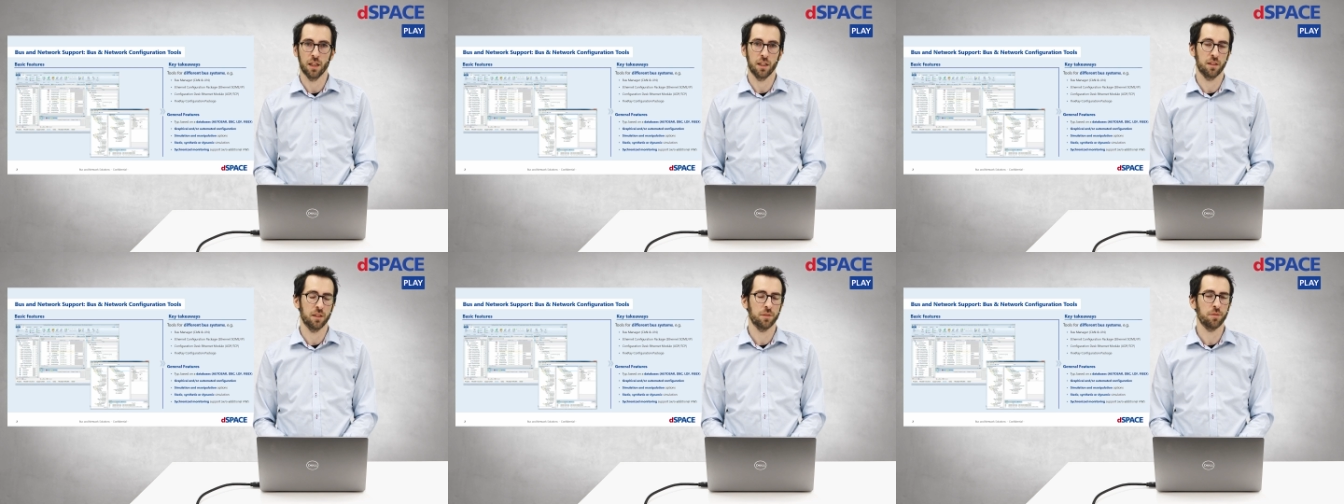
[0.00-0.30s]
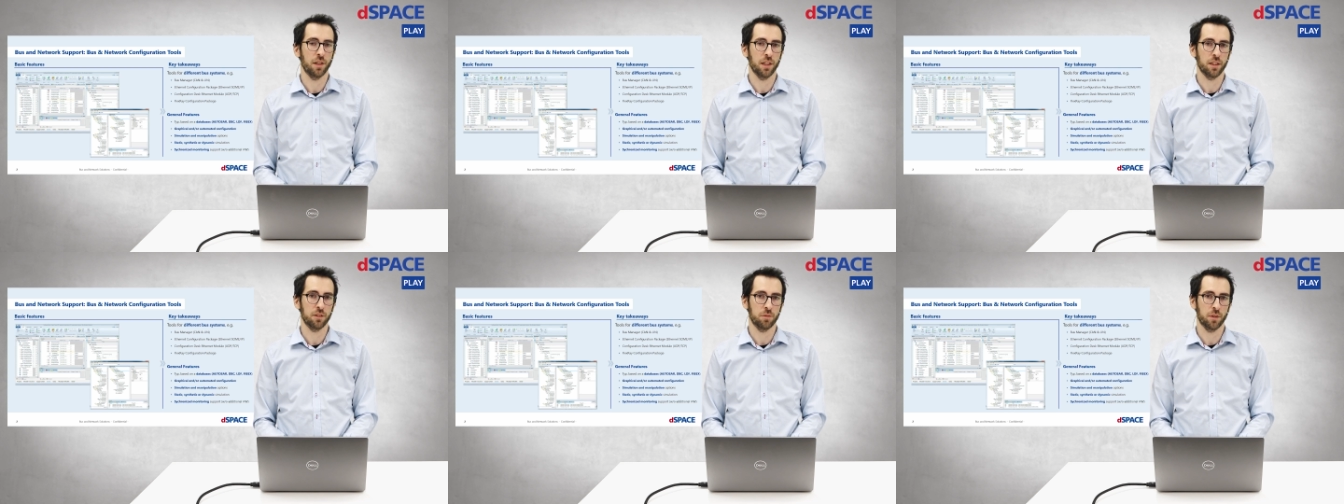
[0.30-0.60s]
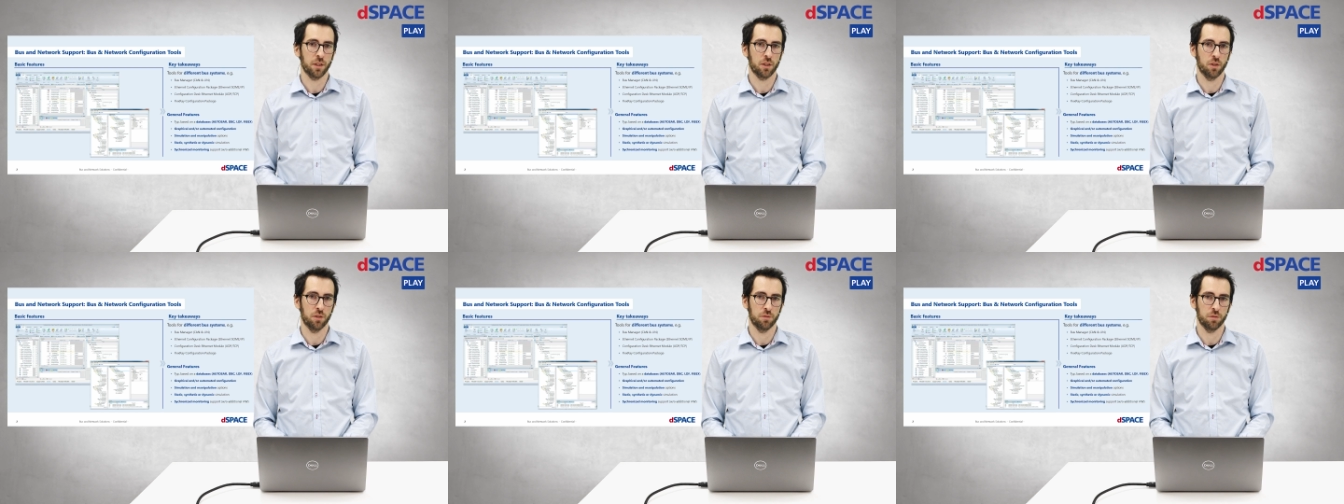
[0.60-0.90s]
and the
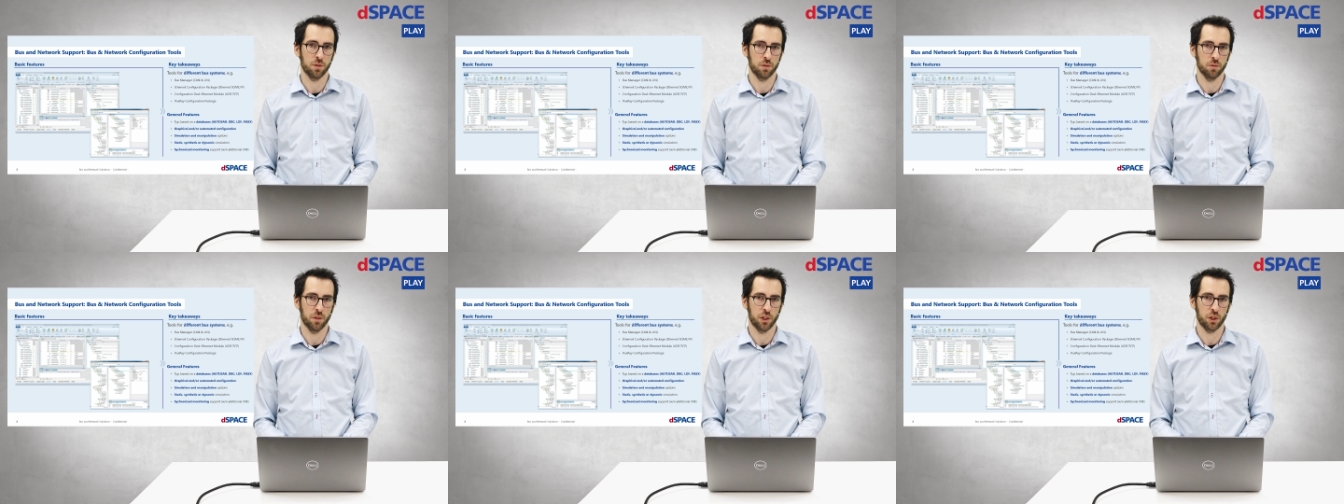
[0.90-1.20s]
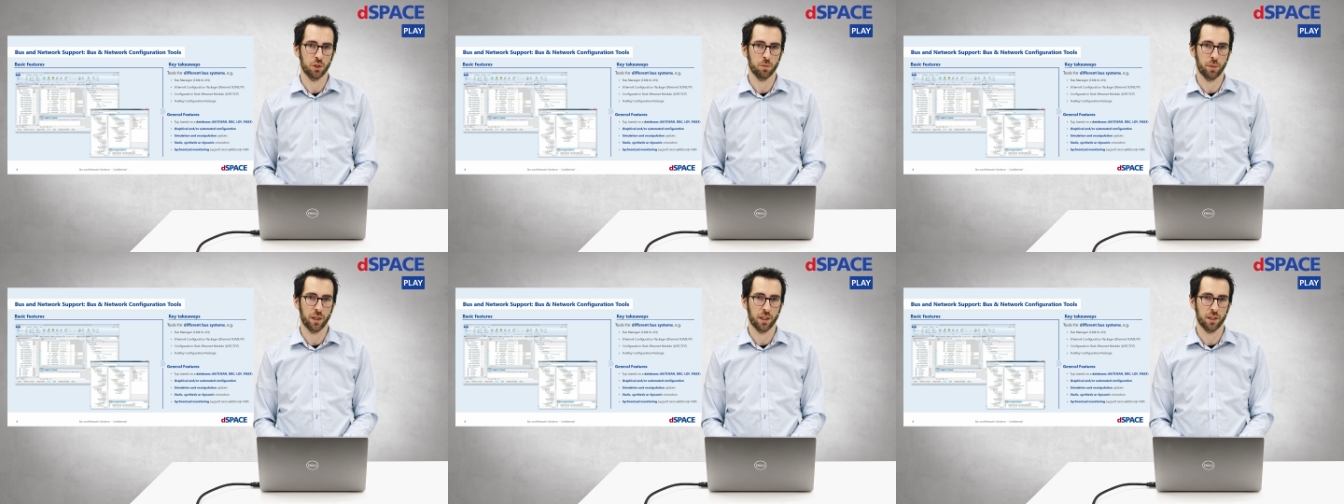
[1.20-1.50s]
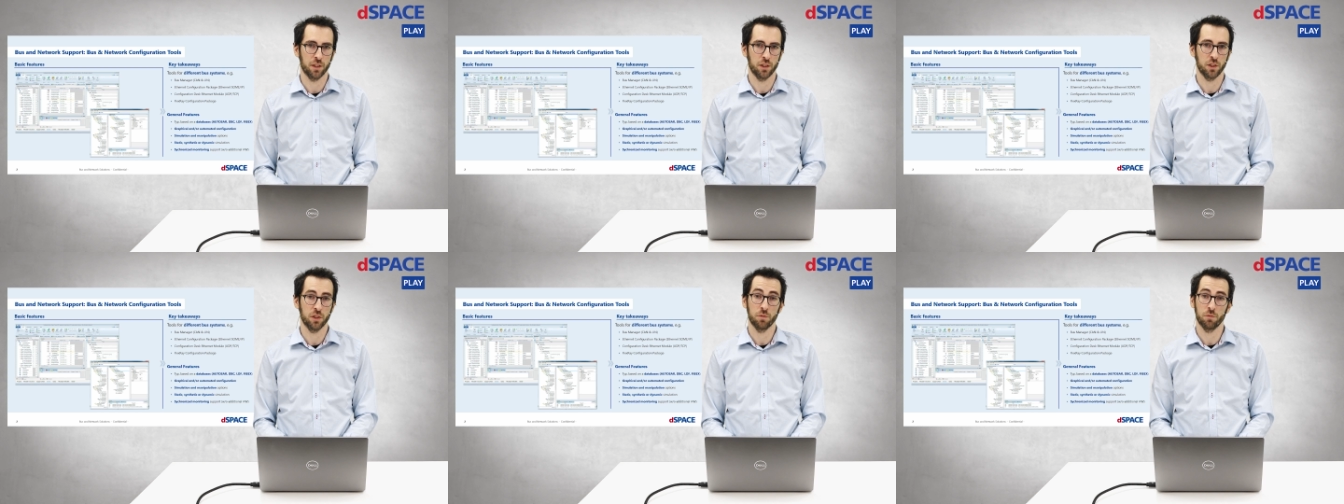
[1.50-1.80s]
FlexRay configuration
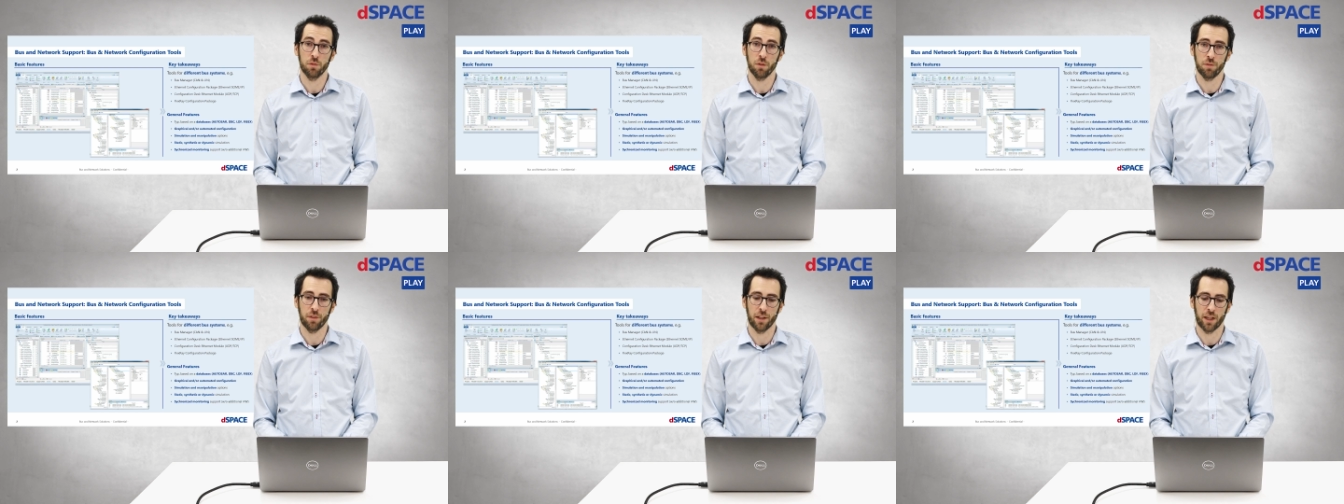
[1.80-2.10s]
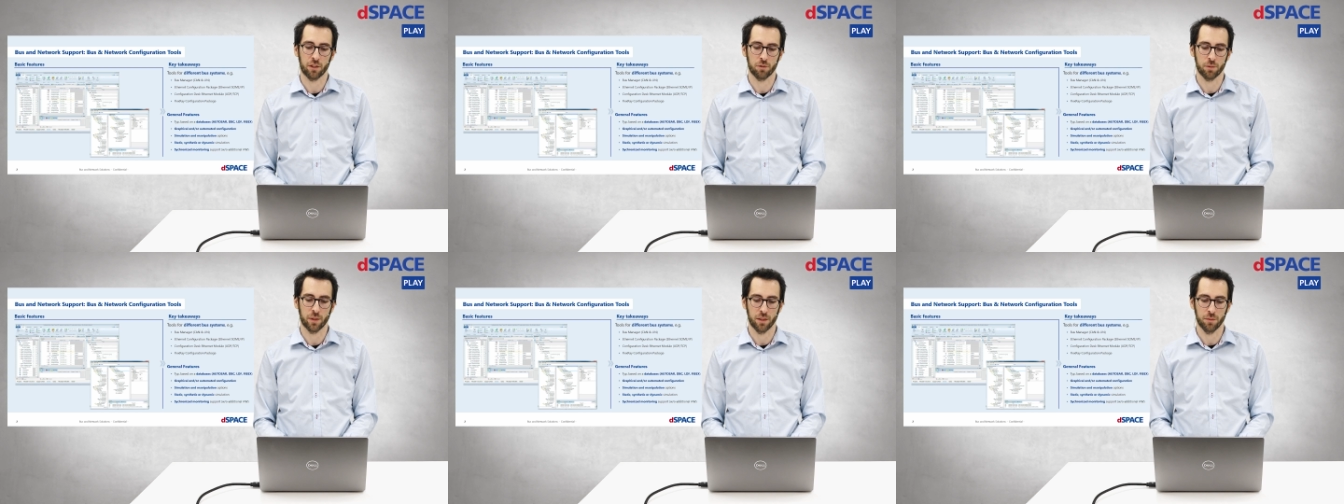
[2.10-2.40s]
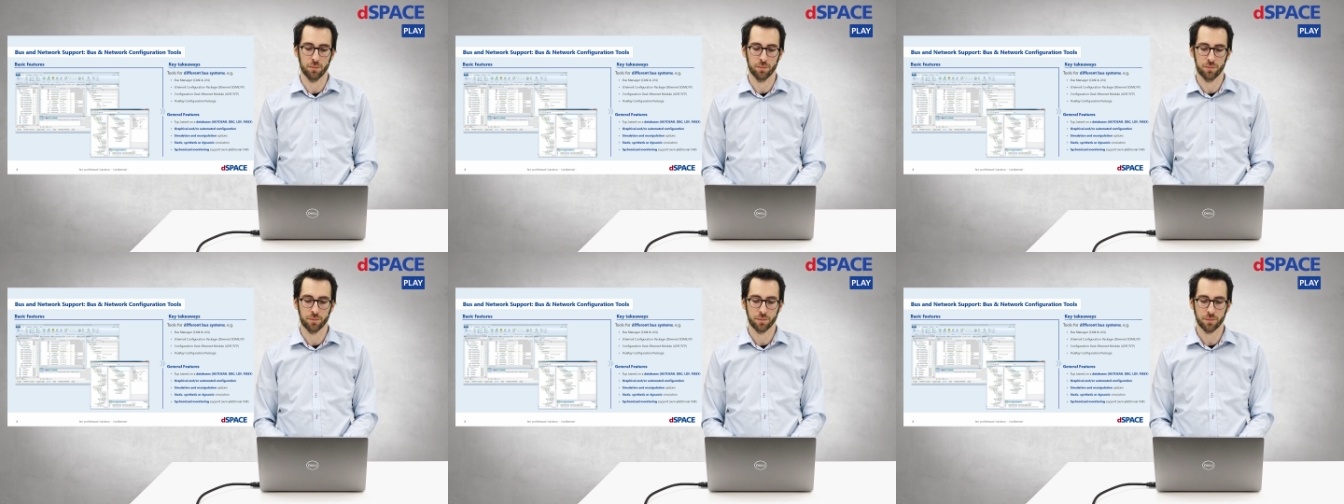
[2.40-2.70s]
package for FlexRay.